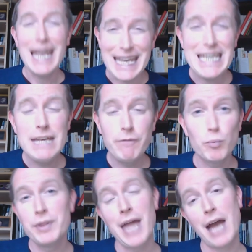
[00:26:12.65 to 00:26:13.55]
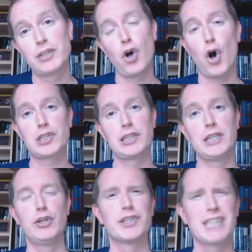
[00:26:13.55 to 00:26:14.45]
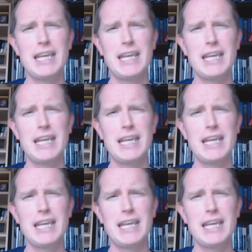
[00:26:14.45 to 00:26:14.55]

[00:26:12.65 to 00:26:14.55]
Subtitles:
even when that is costly to us,